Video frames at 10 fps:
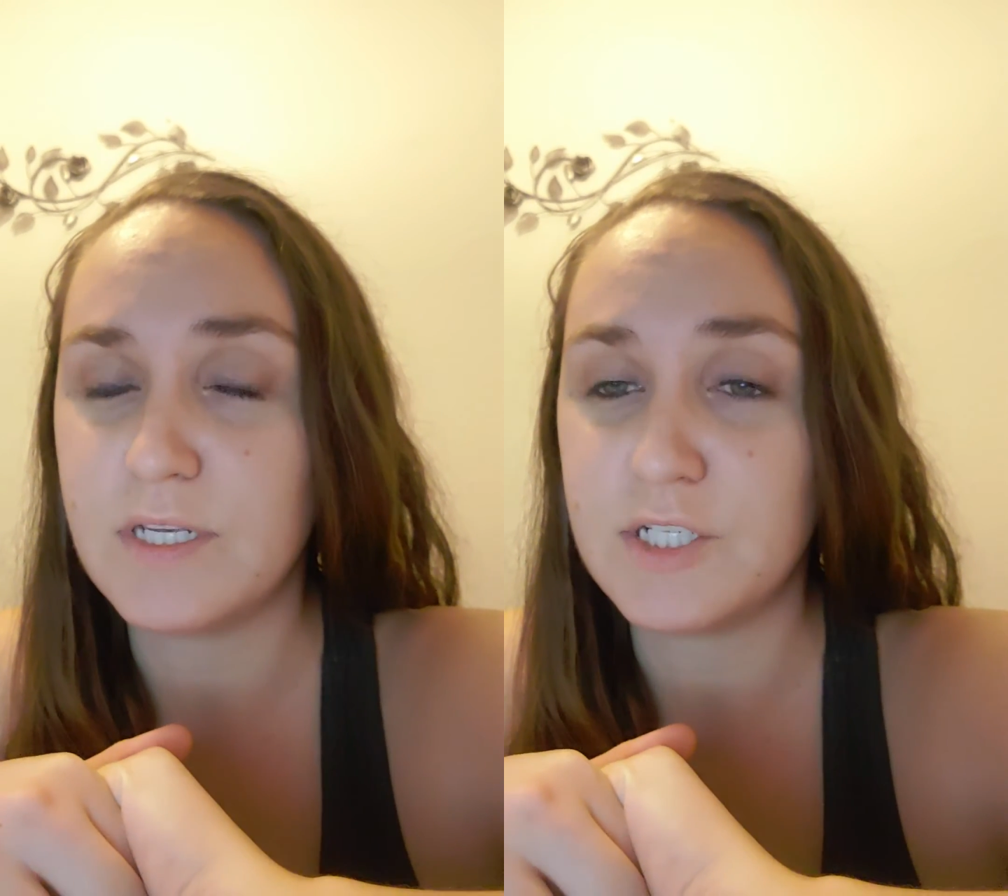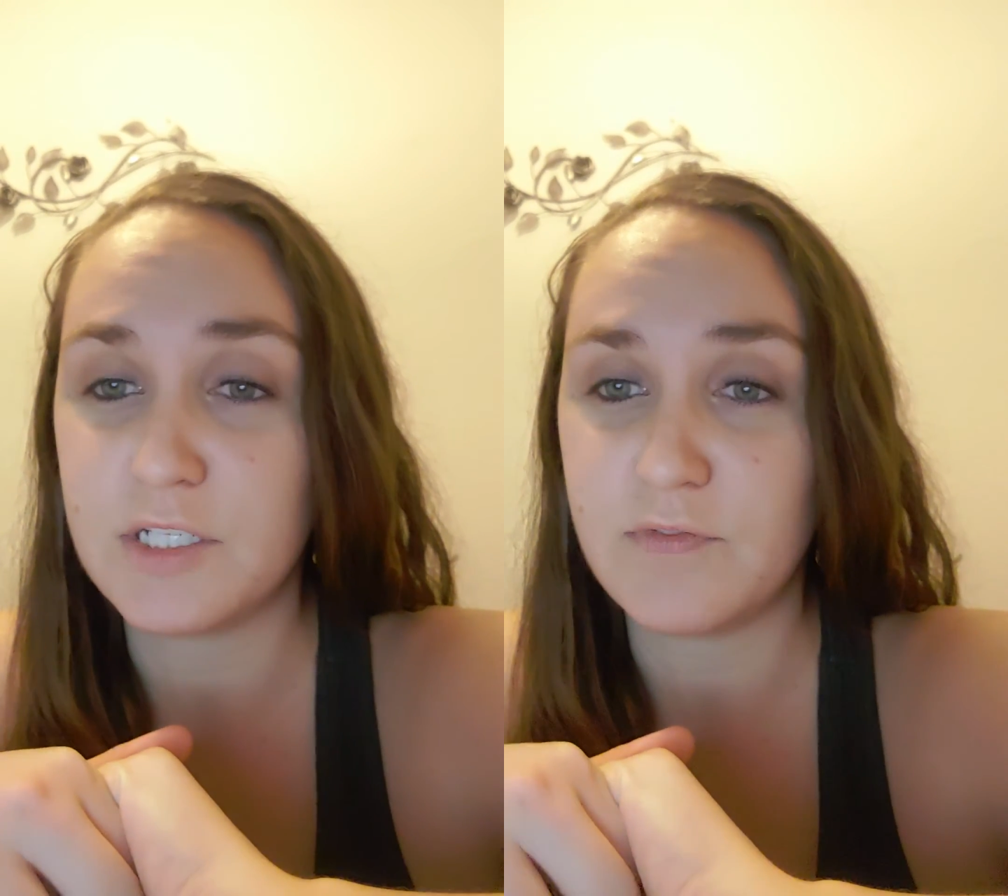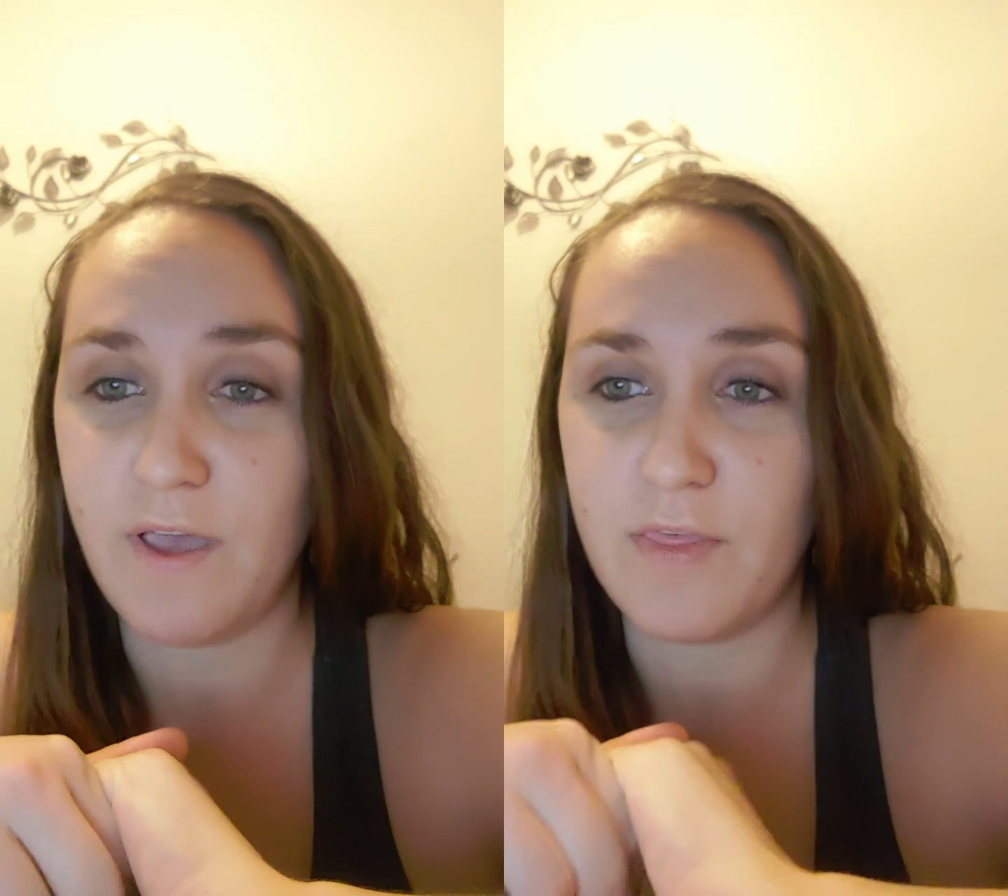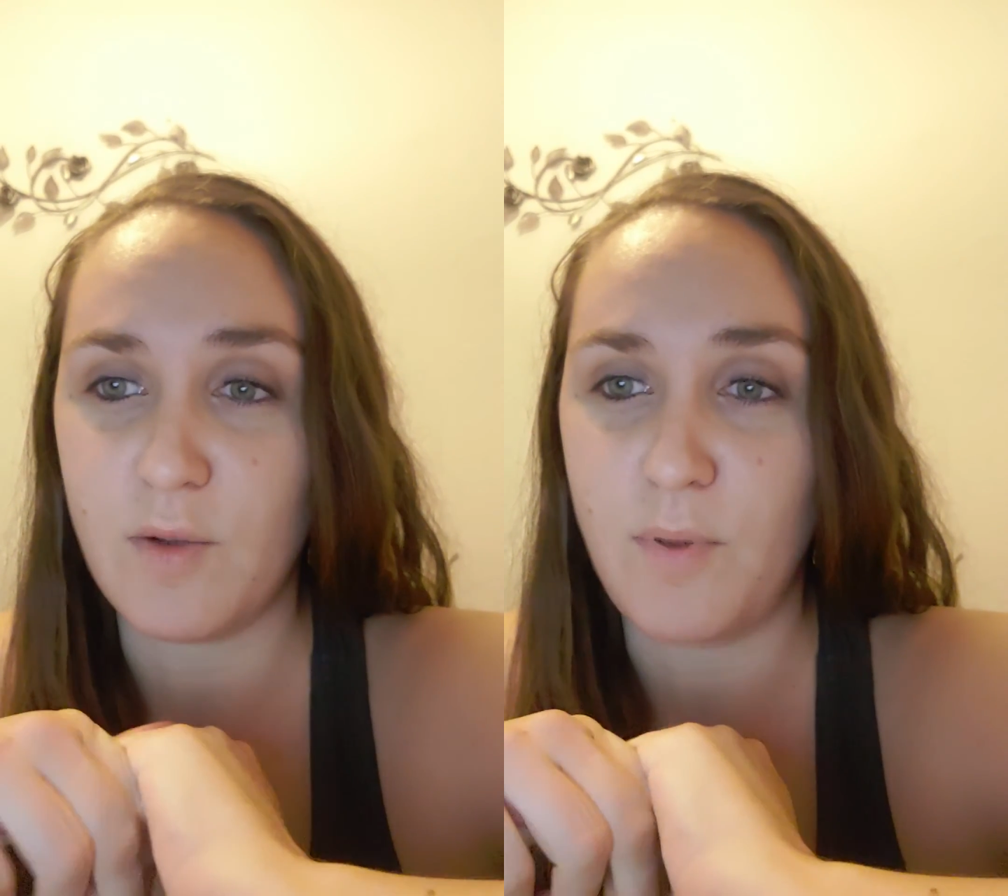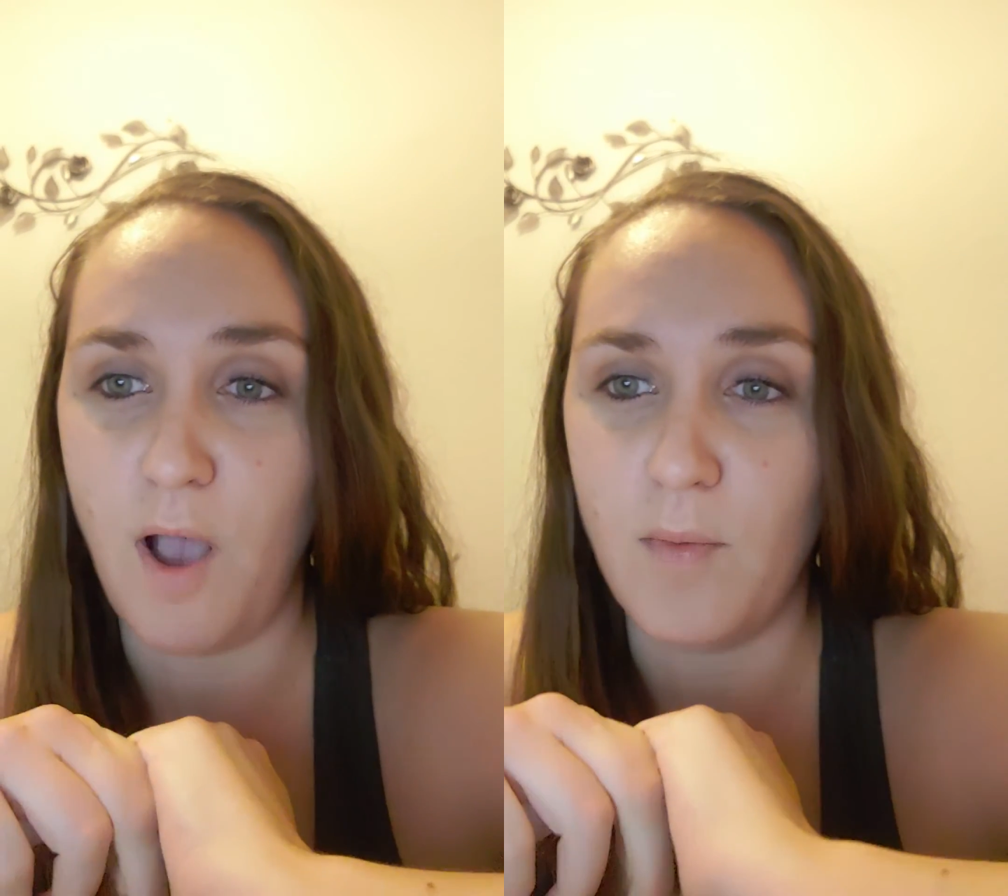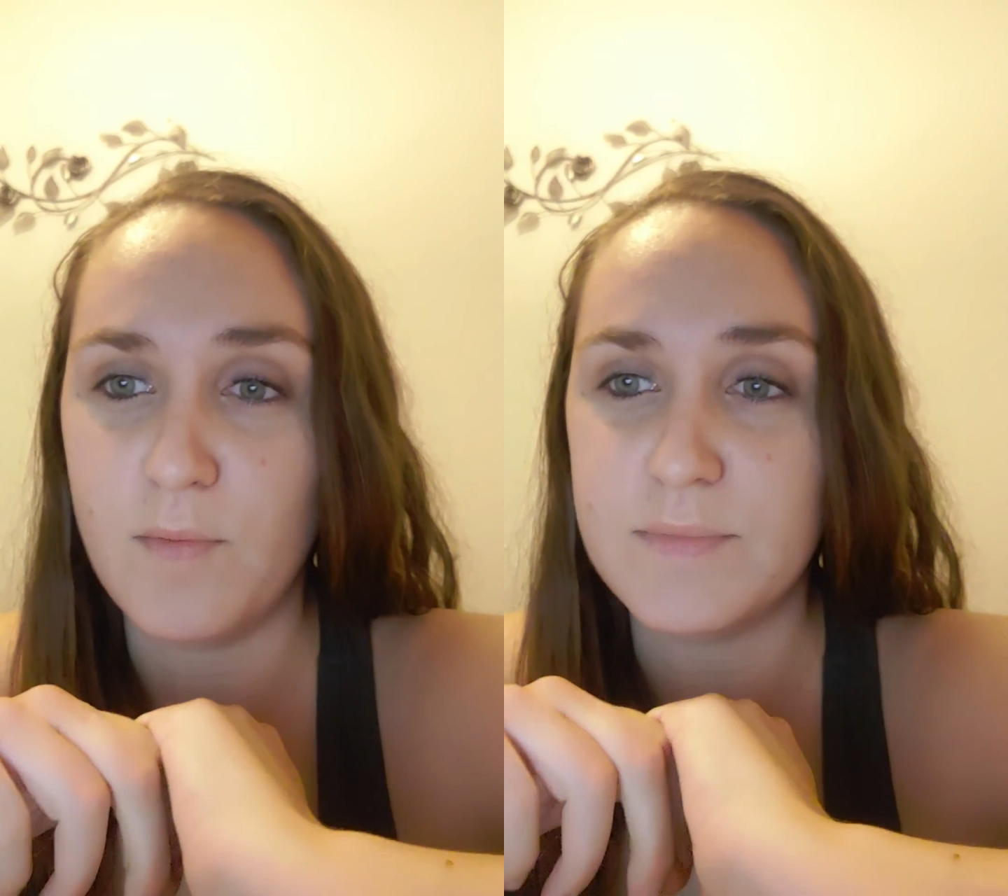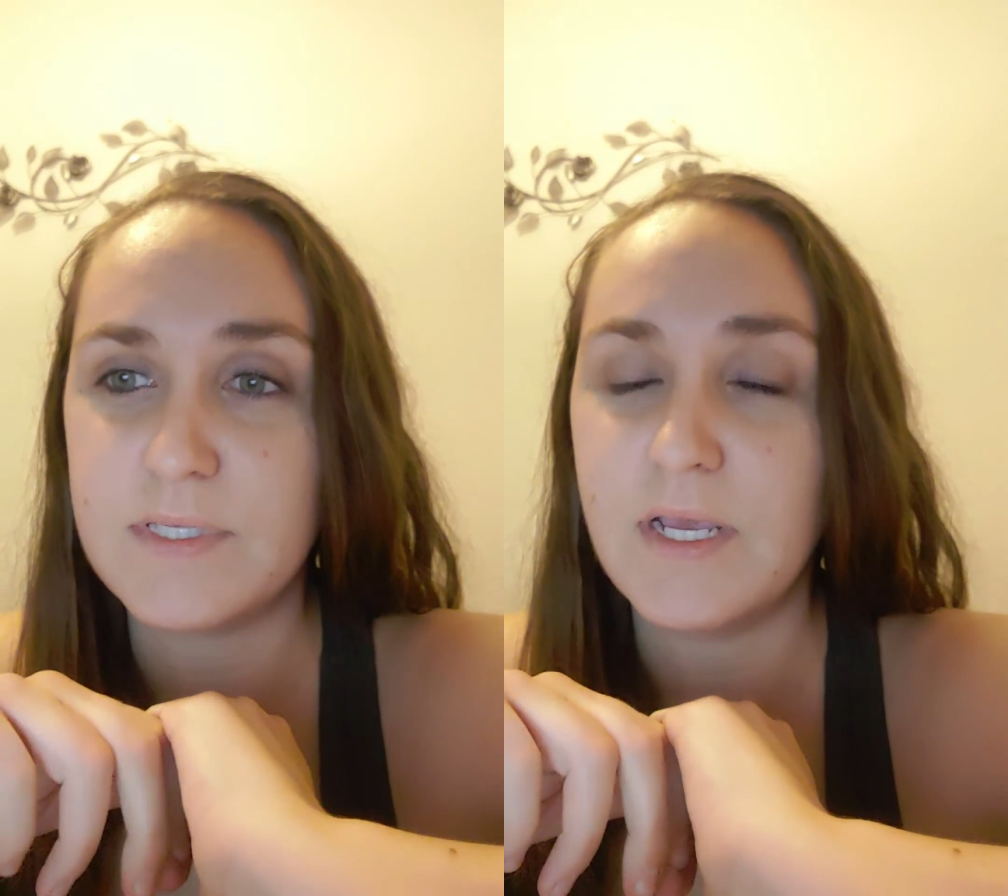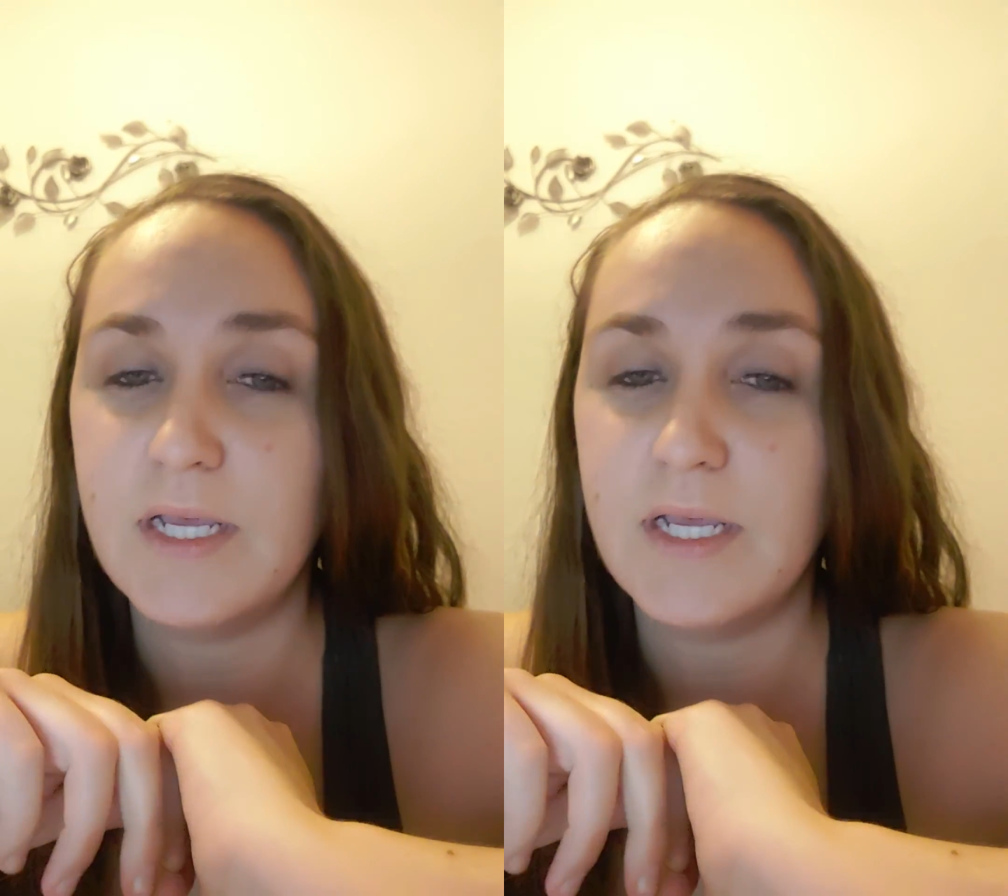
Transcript: to justify their problems